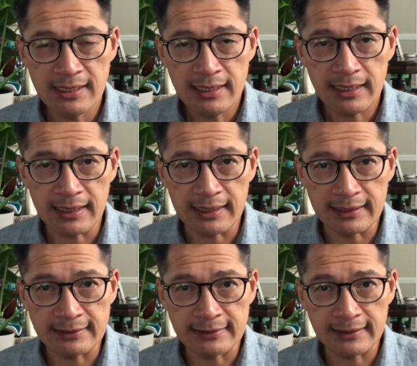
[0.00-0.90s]

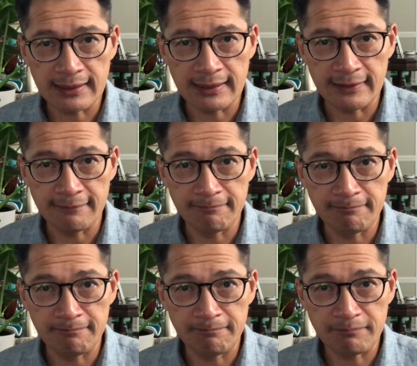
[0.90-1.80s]
and
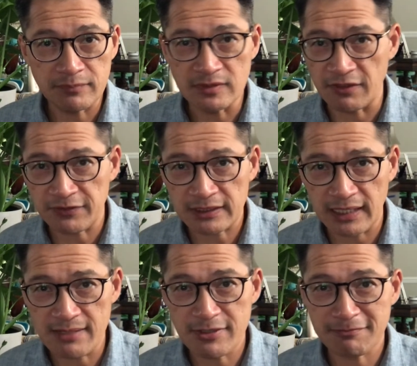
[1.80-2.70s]
different
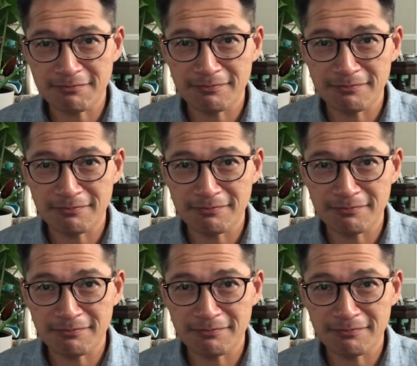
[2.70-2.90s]
climate,